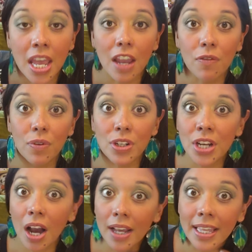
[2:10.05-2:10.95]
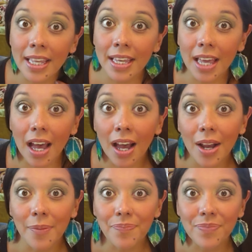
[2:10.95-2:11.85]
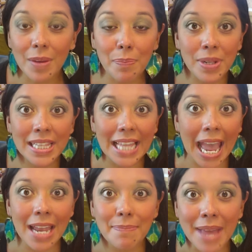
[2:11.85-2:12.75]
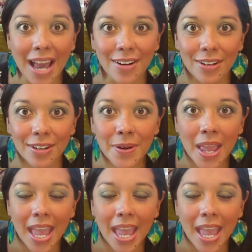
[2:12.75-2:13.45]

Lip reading: If we're talking plant matter,